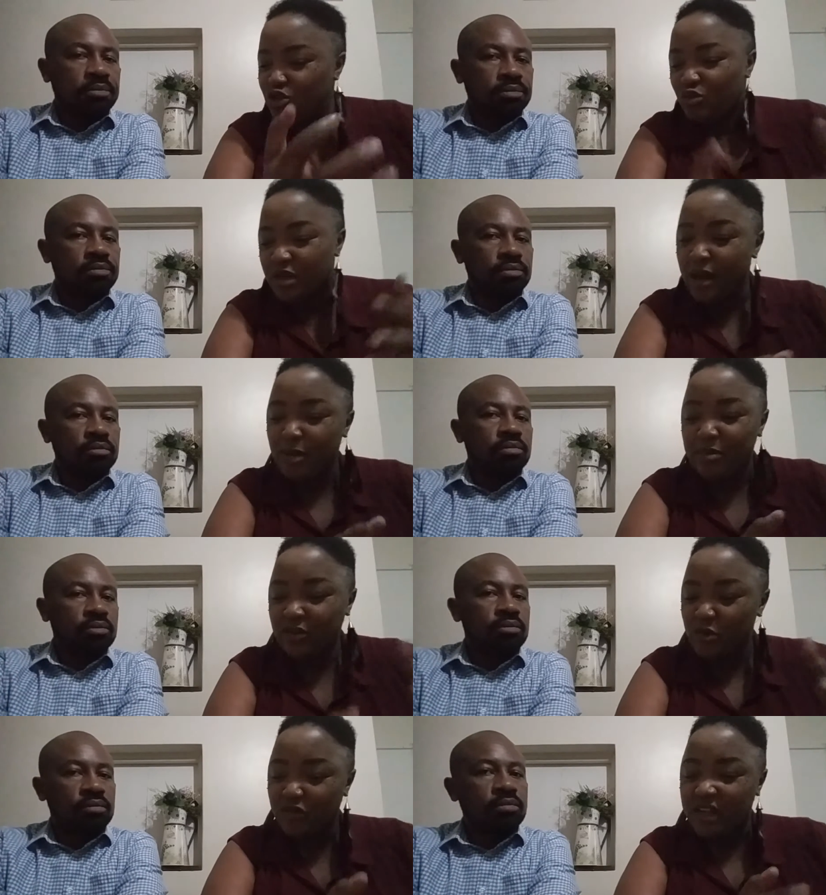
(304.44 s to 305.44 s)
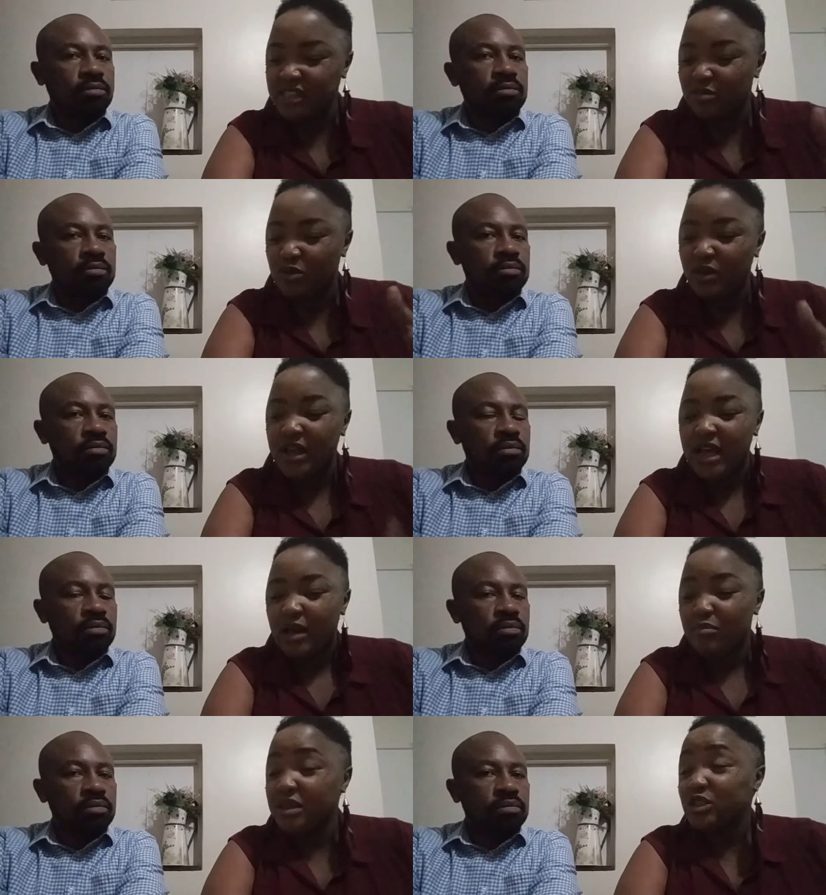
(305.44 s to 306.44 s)
Speaker 1: yeah. to become a bit more flexible
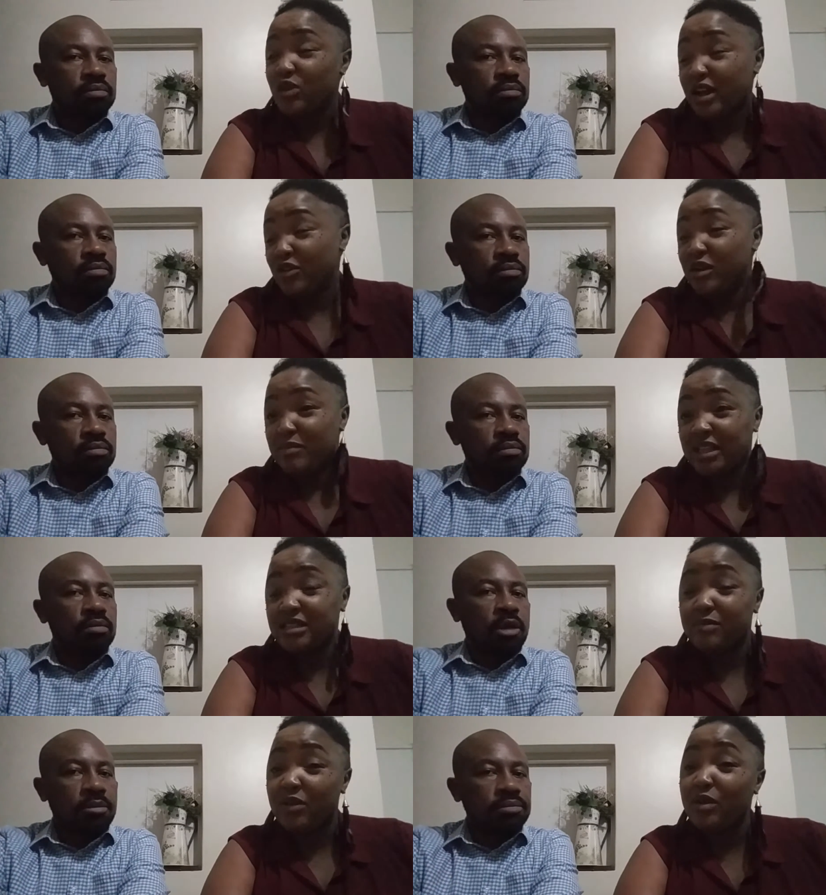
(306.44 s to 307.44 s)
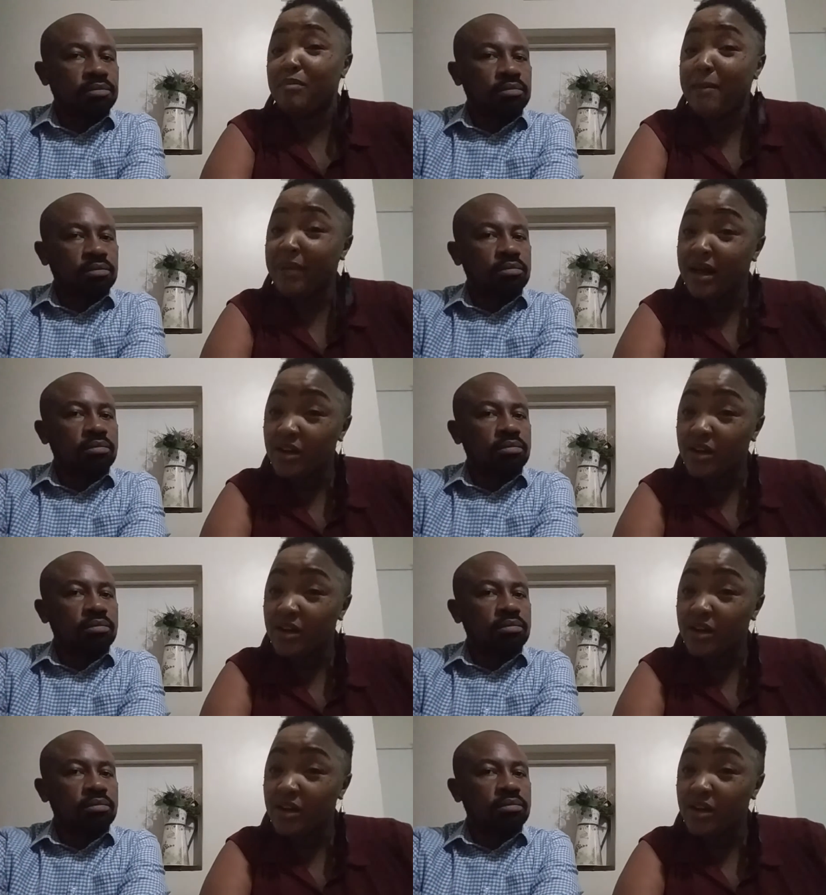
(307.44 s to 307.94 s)
based on agreements. Yeah. But remember,